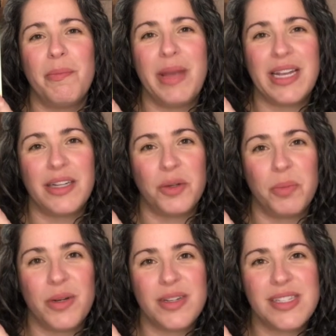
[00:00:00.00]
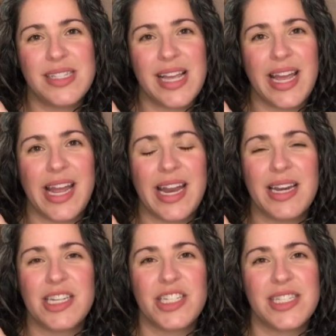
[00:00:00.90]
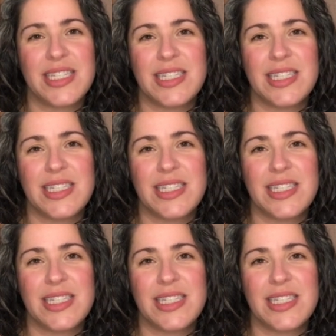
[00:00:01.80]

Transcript: make little books and just